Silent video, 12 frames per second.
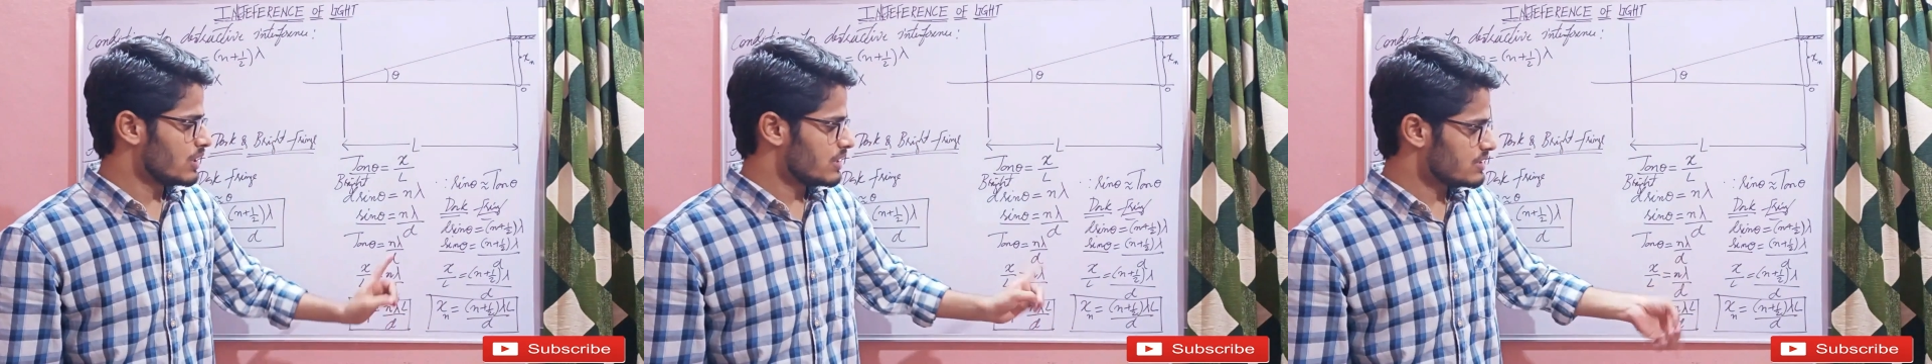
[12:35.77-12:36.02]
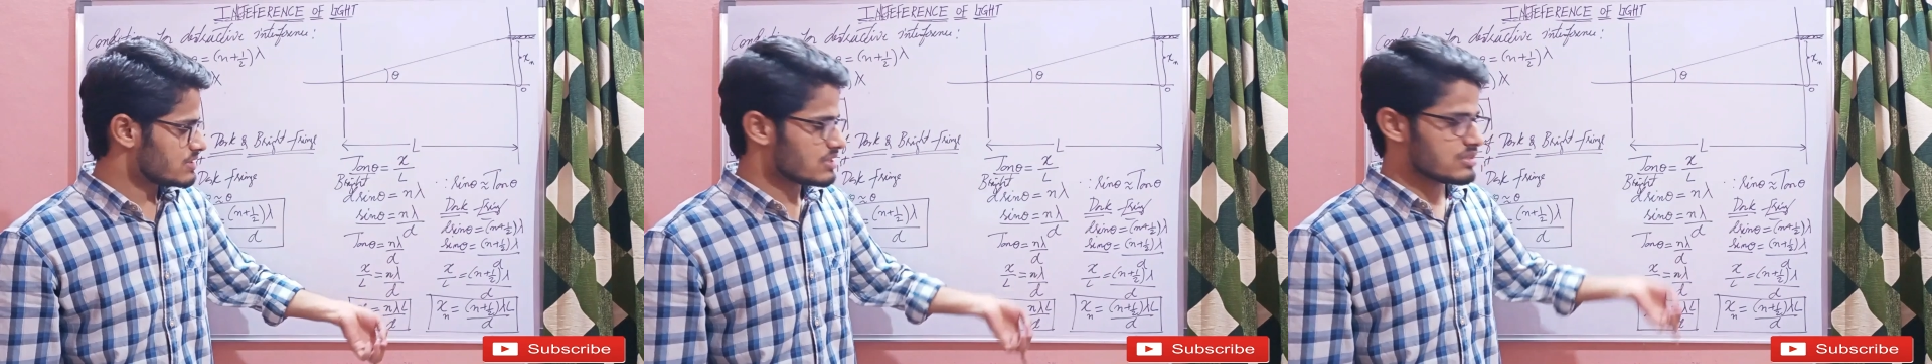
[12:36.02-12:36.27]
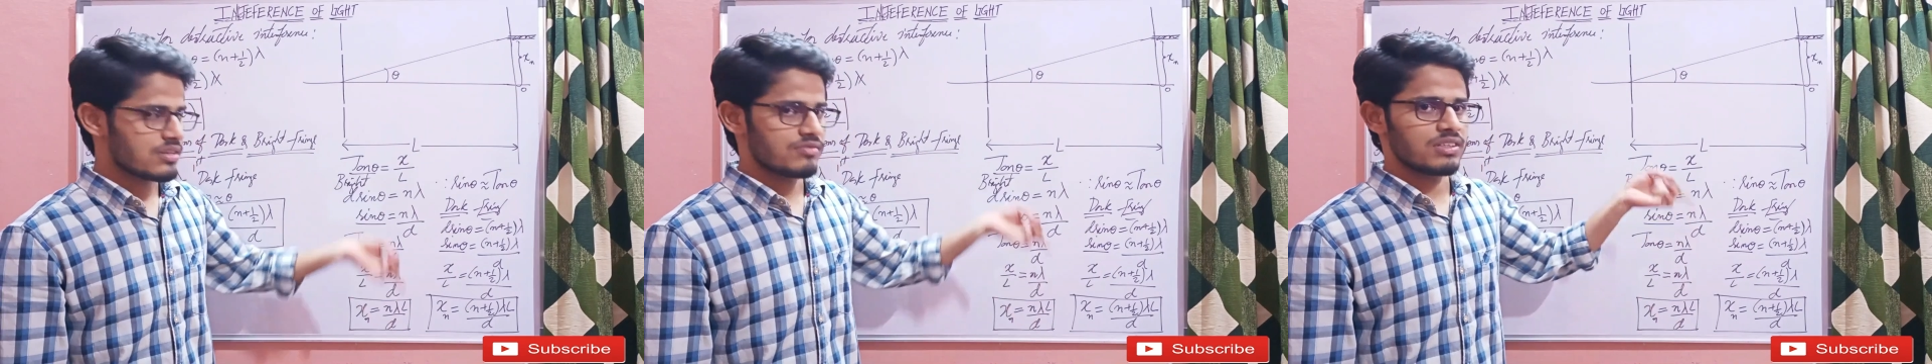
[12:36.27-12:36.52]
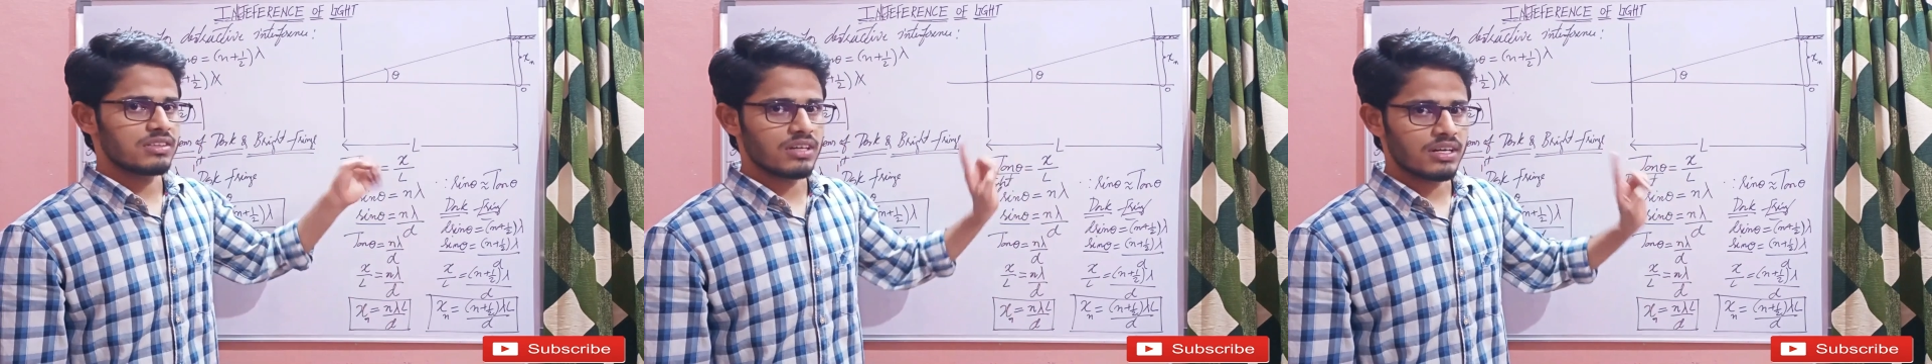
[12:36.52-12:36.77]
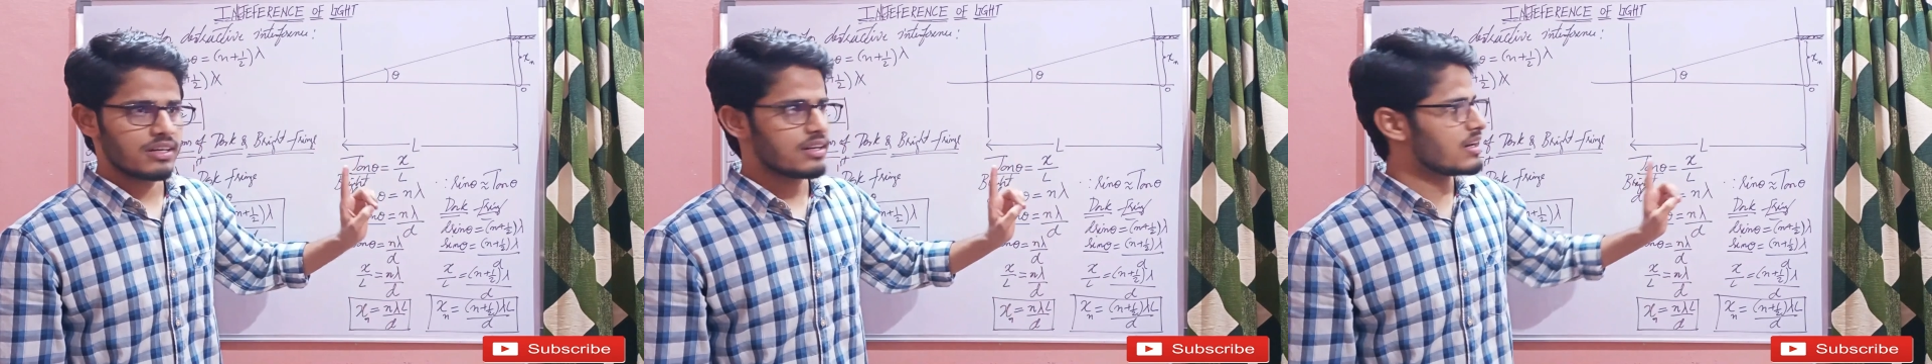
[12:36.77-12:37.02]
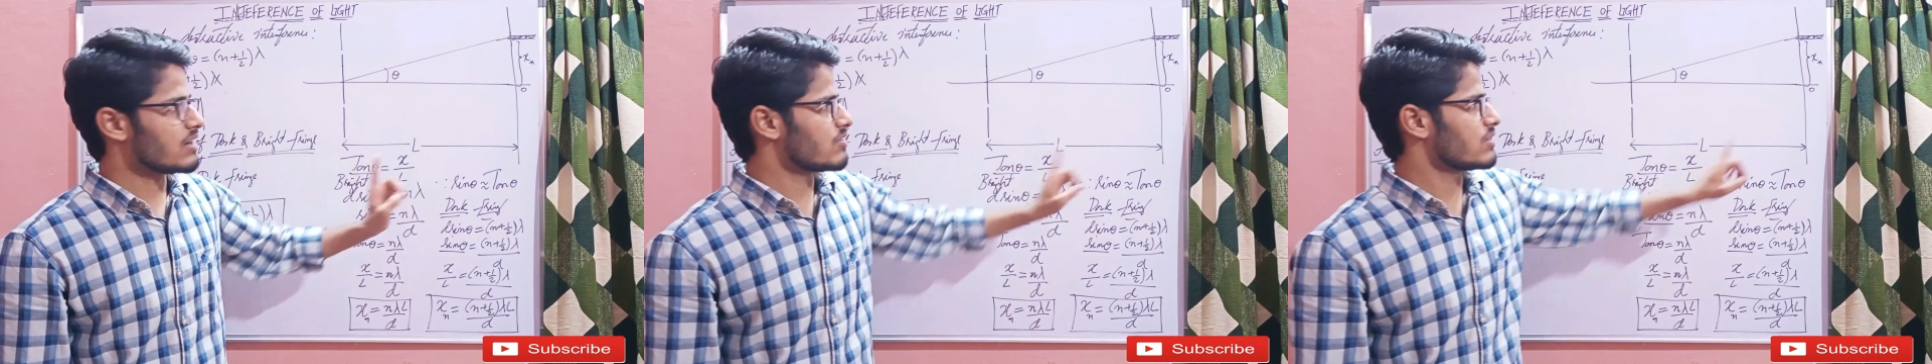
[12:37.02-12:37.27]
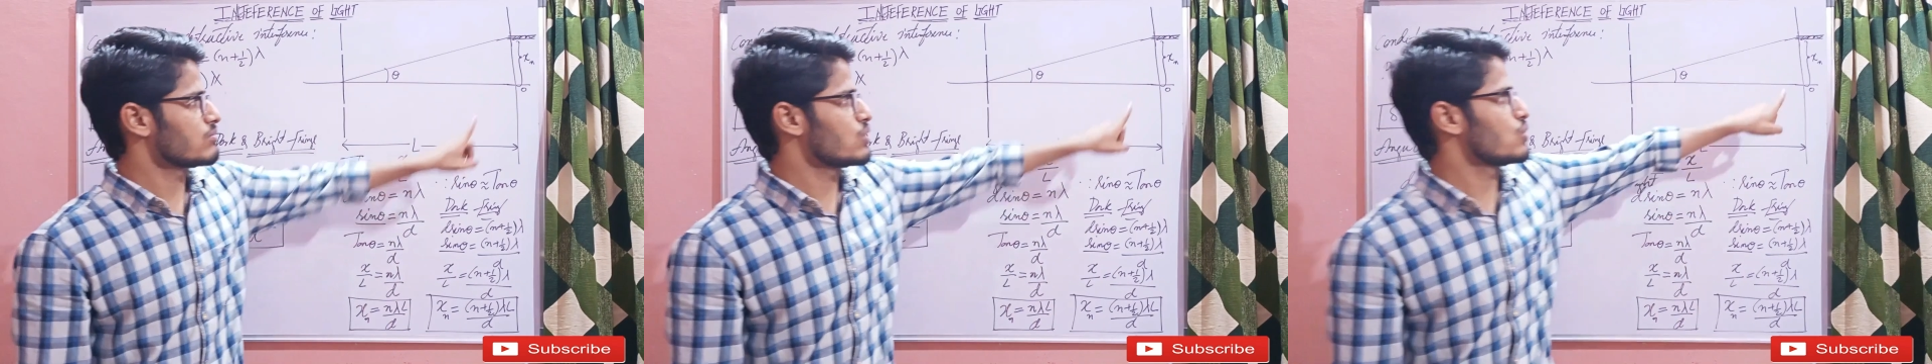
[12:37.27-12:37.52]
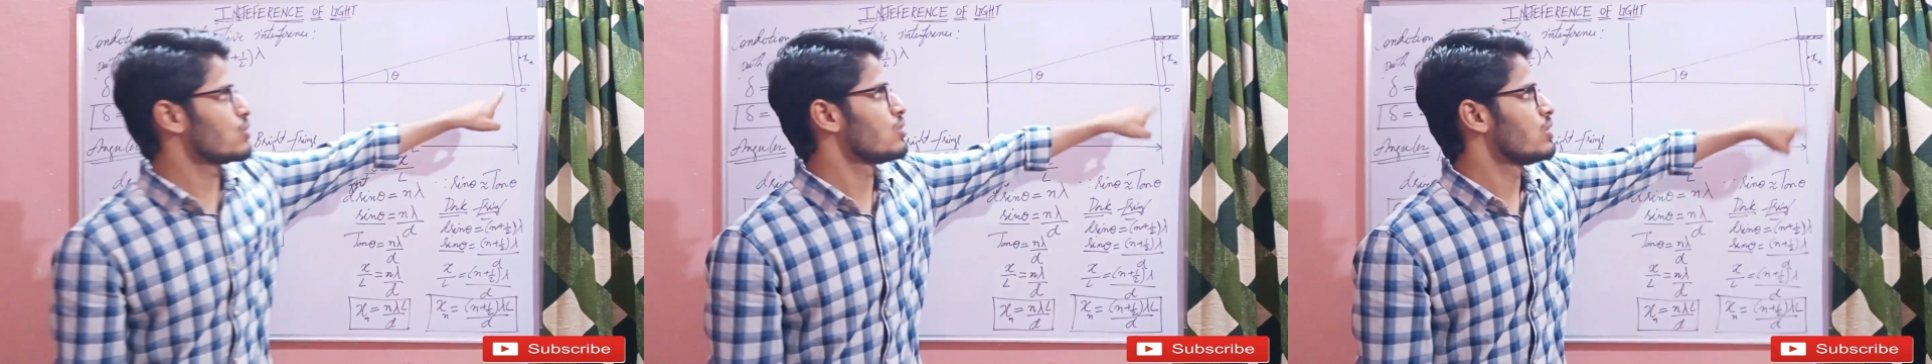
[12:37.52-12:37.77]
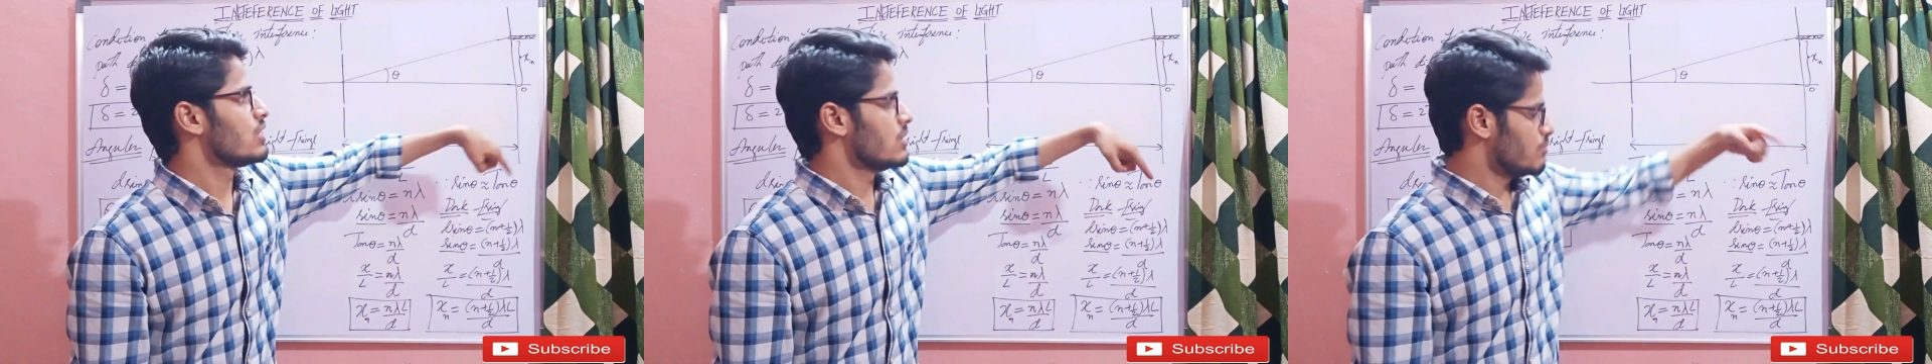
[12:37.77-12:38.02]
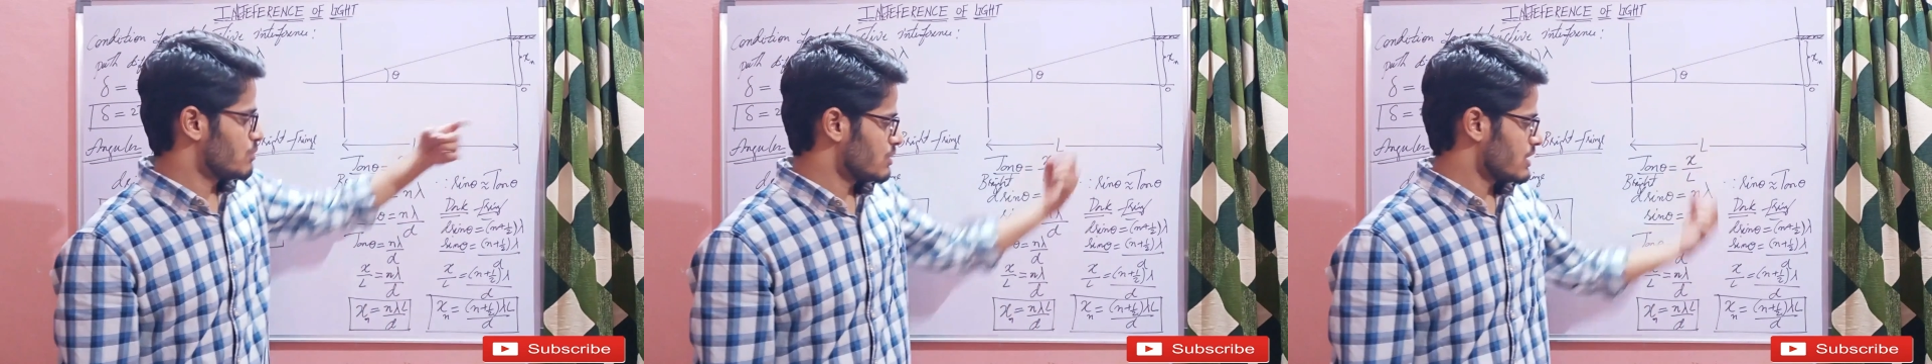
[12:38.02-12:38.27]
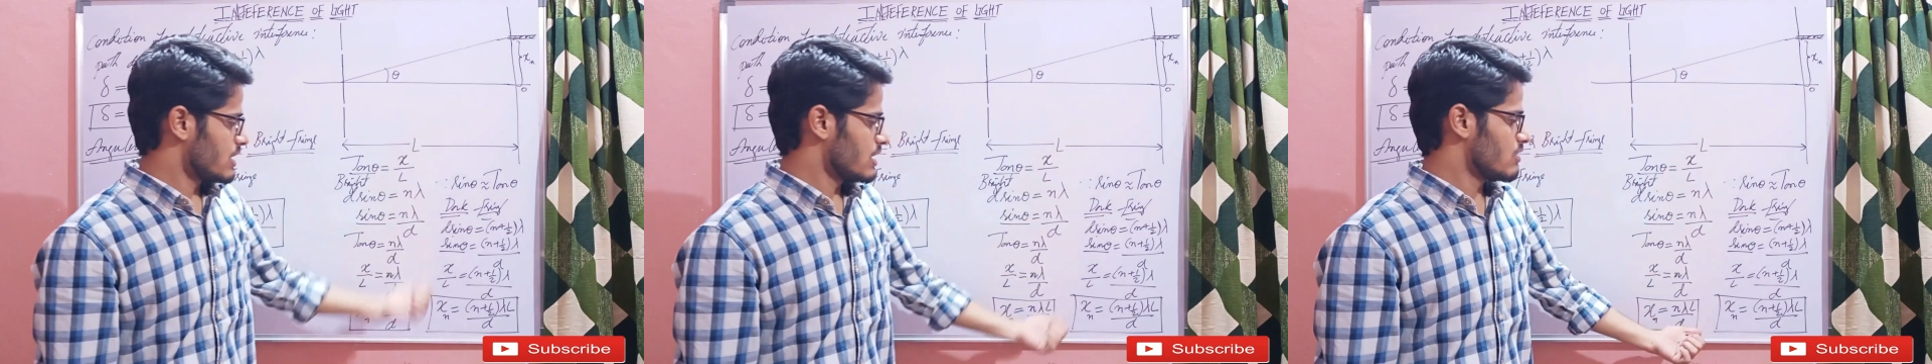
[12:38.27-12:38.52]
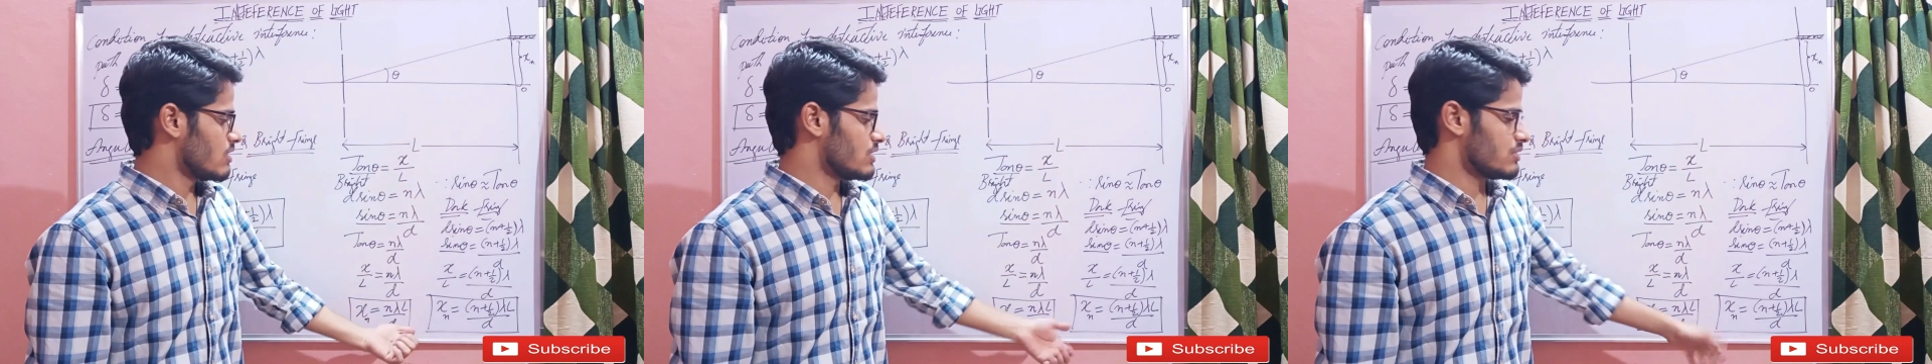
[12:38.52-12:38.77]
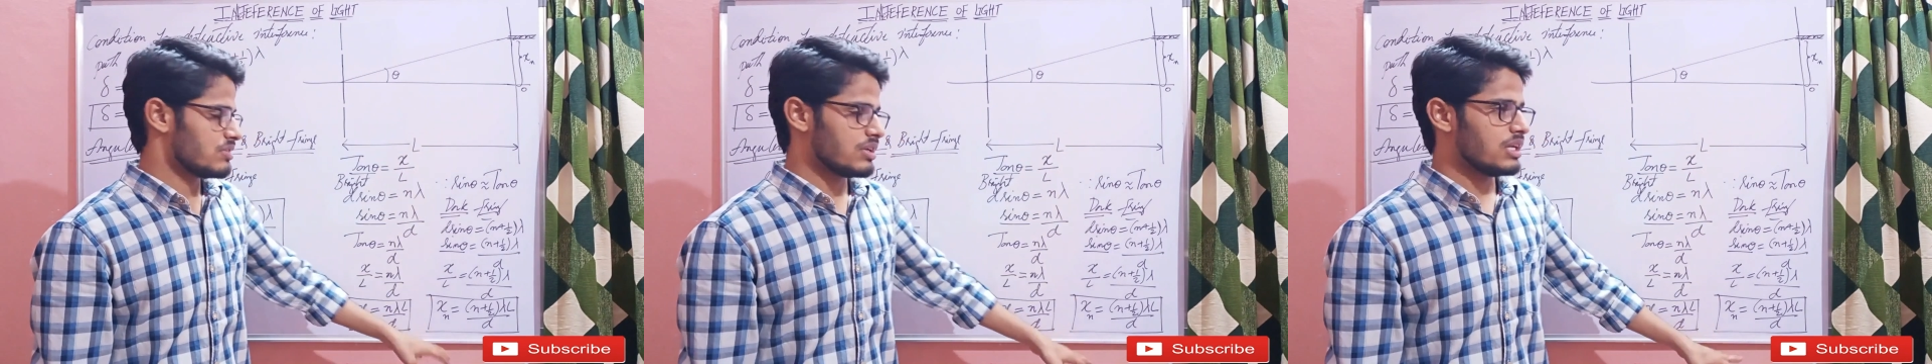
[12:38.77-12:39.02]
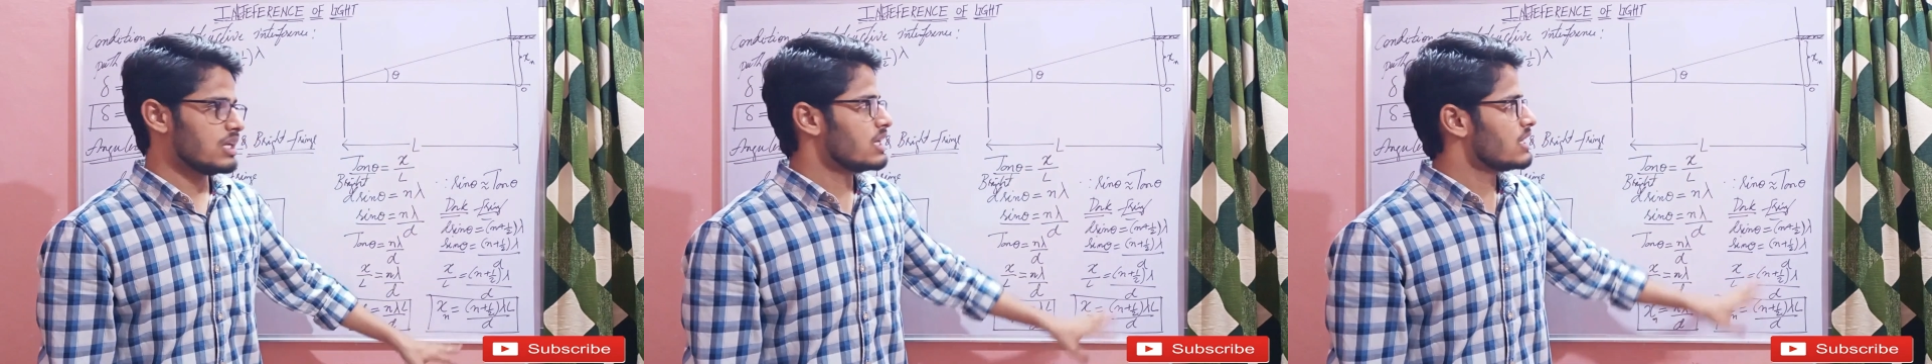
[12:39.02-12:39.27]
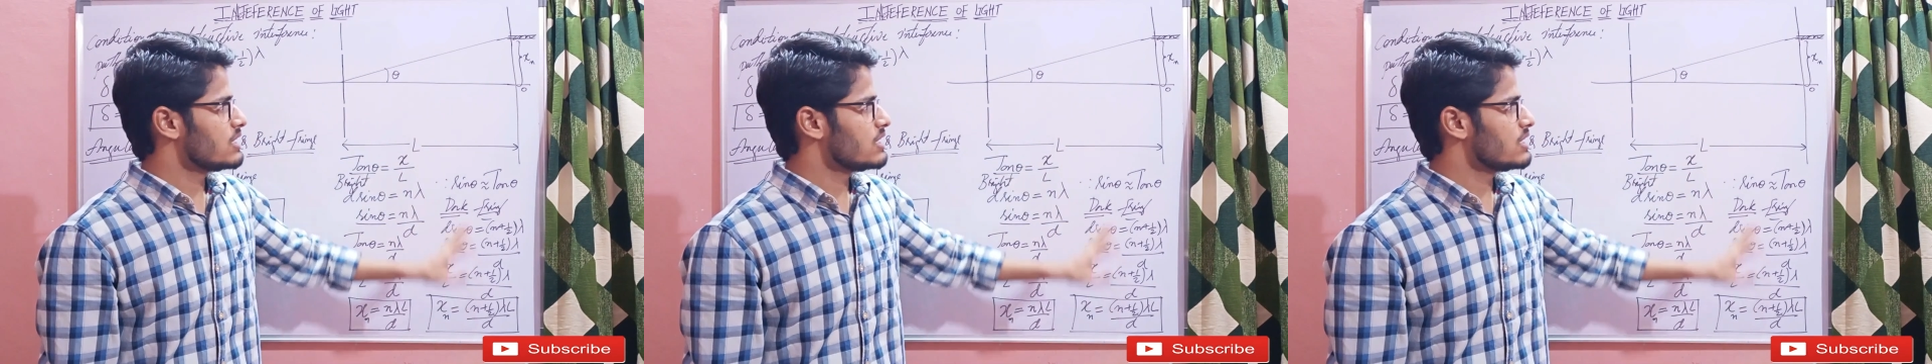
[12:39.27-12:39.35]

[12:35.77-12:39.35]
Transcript: Distance of the third dark from O, put n equal to 3.